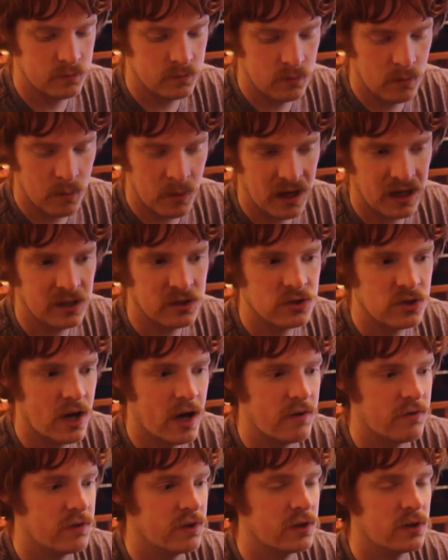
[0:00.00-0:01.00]
mic
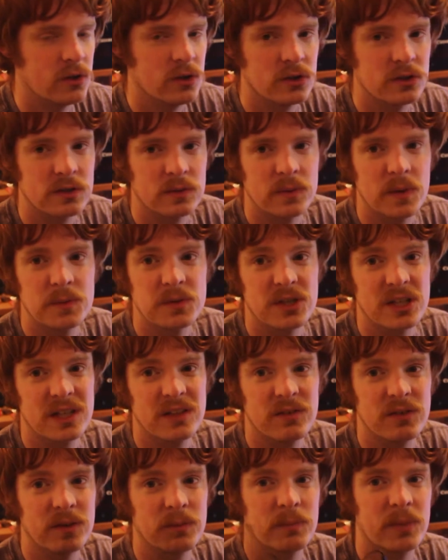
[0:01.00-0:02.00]
traffic, or sometimes you can
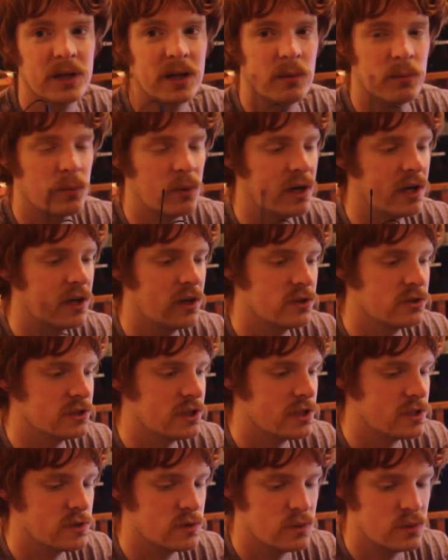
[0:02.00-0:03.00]
even pick up radio
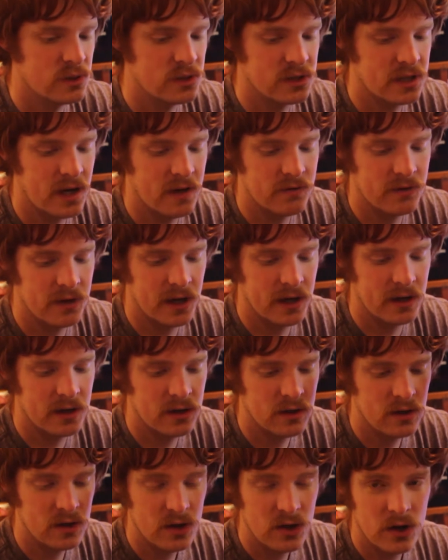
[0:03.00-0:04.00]
stations. We used to have that
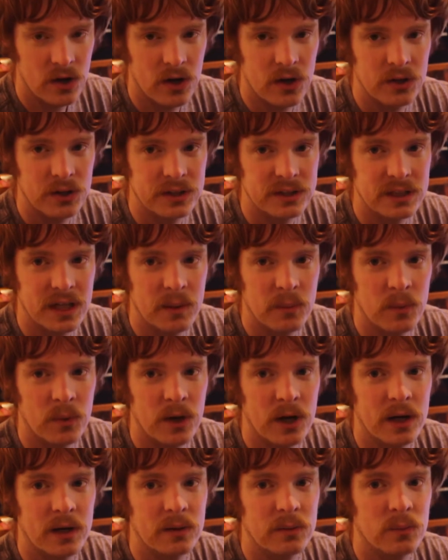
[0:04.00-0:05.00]
all the time where
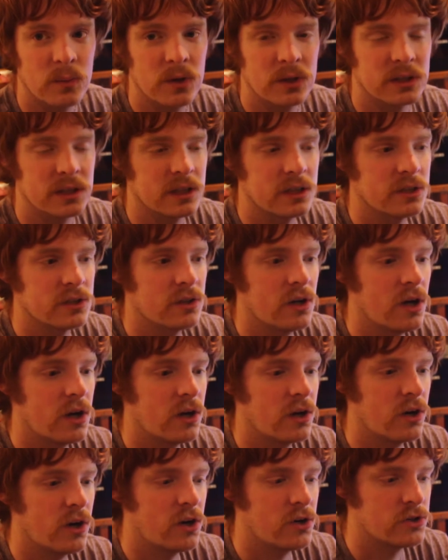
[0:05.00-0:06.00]
I worked at
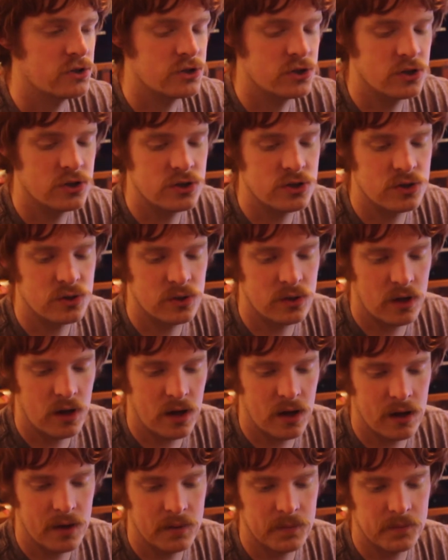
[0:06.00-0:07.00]
our church.
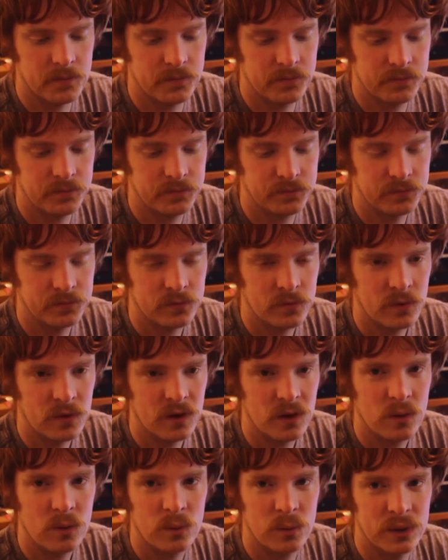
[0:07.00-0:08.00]

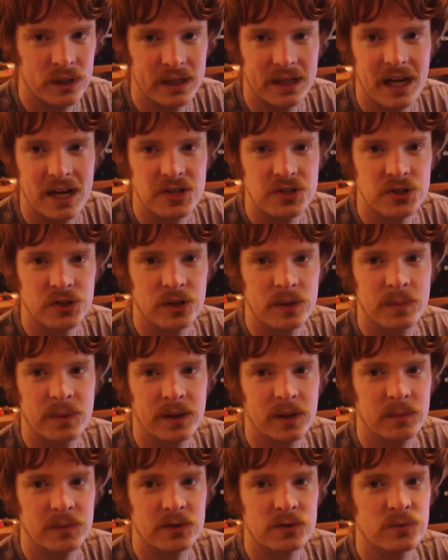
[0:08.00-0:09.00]
We'd occasionally
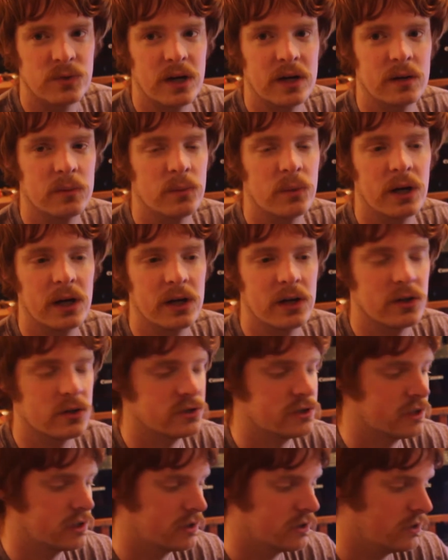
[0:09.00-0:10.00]
pick up this random radio
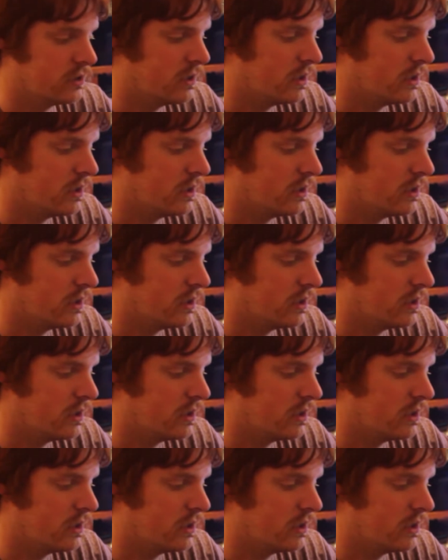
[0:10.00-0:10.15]
signal